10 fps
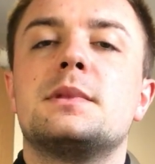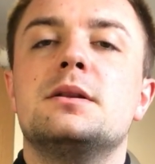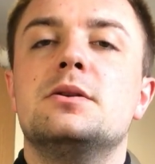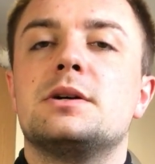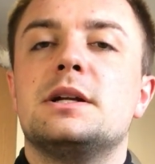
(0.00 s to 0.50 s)

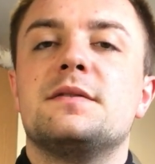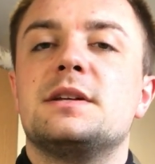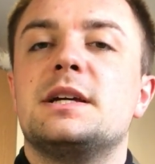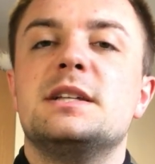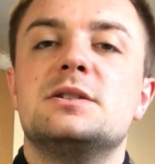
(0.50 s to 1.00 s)
looking
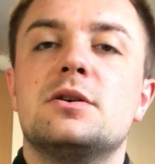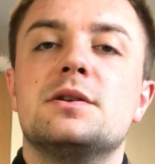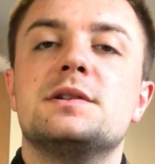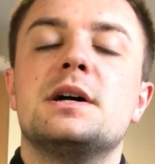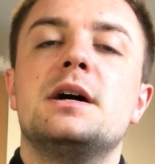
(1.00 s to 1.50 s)
after kids
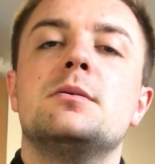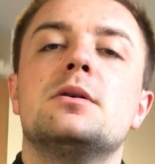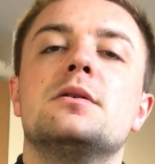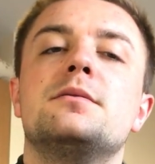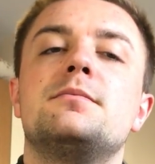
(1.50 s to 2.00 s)
all the time
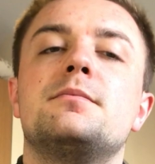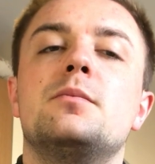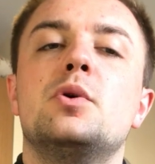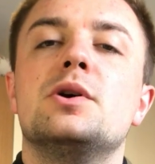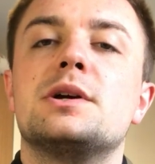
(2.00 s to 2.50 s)
or
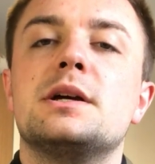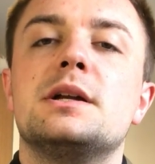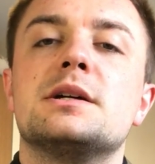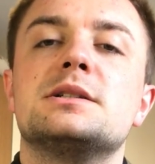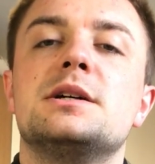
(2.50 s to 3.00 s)

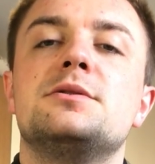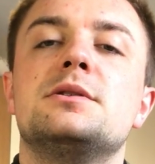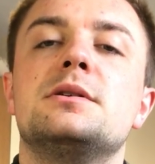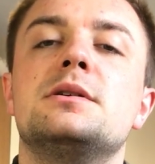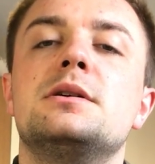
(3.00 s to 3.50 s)
working,
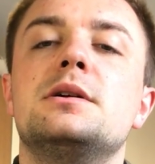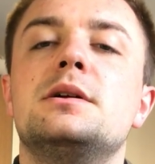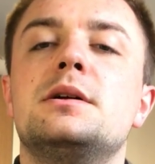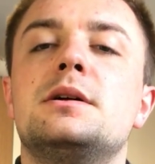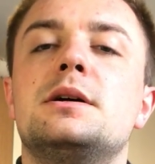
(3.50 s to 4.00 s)
etc.
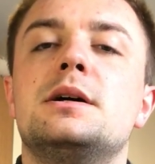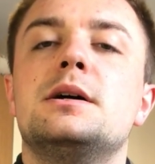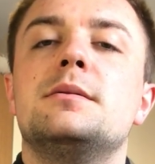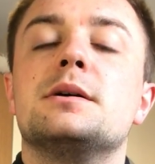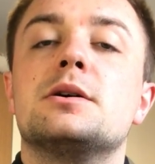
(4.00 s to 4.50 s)

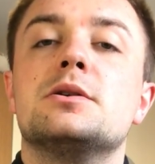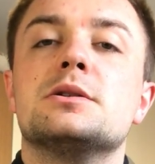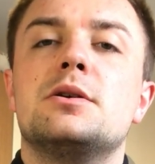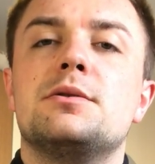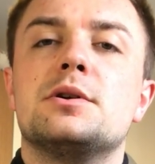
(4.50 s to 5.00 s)
It goes
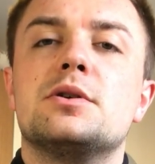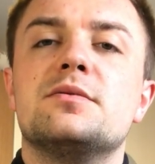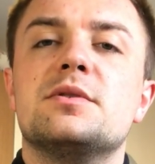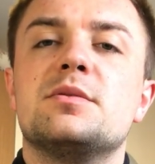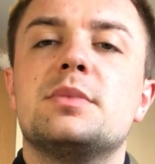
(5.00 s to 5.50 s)
along with the
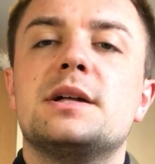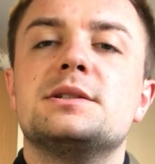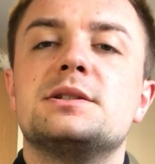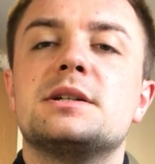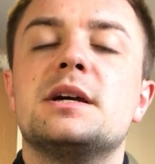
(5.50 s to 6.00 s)
government's
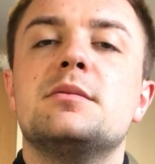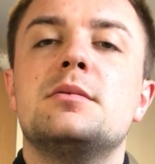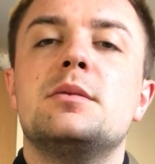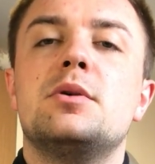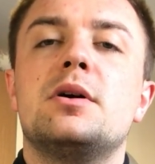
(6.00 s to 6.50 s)
plans to get
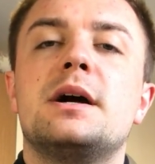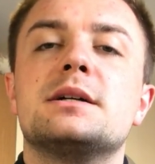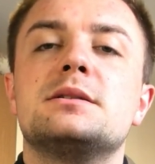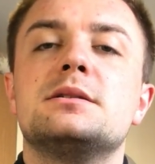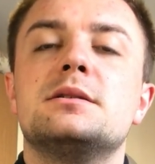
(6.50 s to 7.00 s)
a
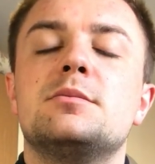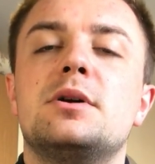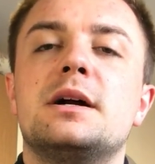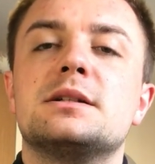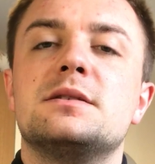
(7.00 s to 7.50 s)

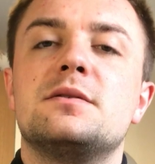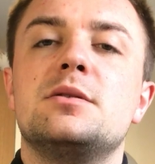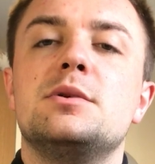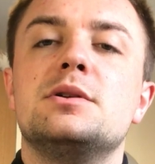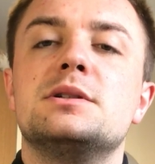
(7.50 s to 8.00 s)
more active
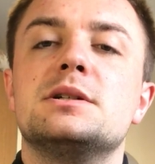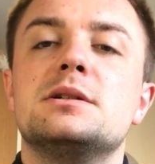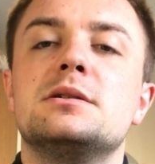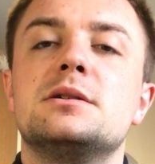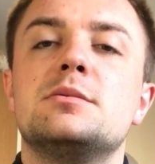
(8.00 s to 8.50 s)
community
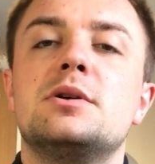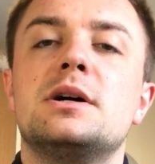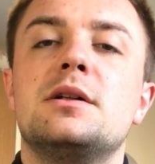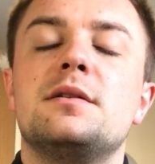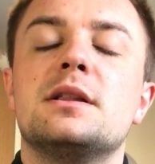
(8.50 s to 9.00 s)
and a more
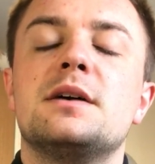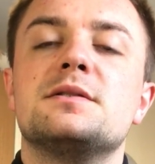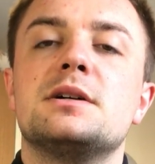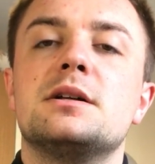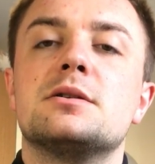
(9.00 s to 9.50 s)
healthy
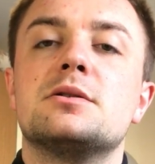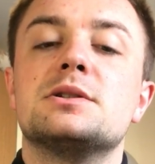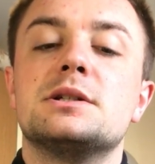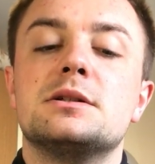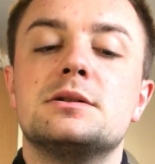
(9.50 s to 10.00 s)
lifestyle
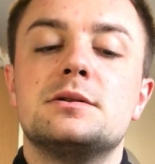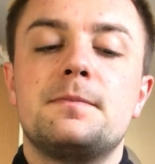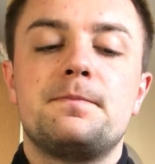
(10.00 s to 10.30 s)
across England.